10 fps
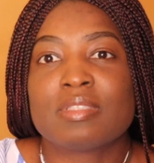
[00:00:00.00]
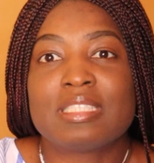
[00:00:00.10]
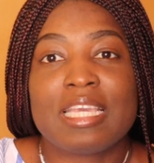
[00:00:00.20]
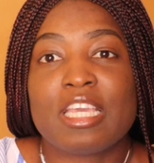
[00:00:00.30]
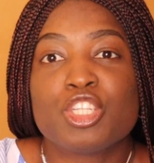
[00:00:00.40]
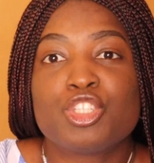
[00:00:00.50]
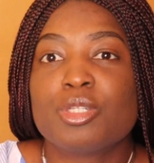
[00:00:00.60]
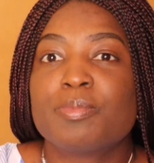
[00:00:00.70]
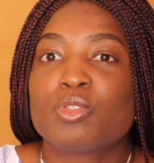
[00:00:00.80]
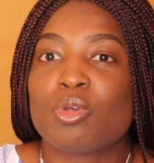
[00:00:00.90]
take a
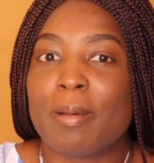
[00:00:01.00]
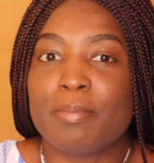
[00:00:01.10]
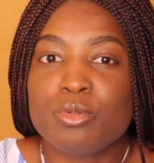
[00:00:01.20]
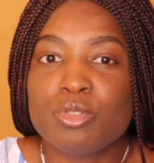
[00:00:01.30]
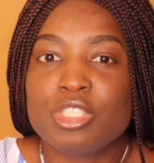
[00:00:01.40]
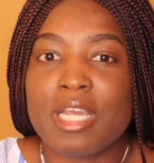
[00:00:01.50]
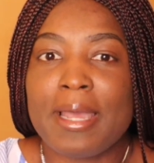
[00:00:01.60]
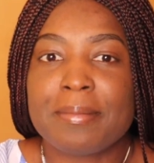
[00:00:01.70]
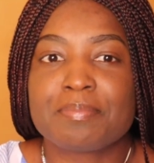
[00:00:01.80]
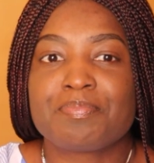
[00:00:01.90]
trip to
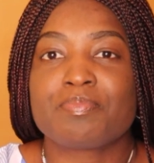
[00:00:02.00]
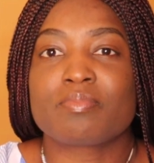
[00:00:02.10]
Abuja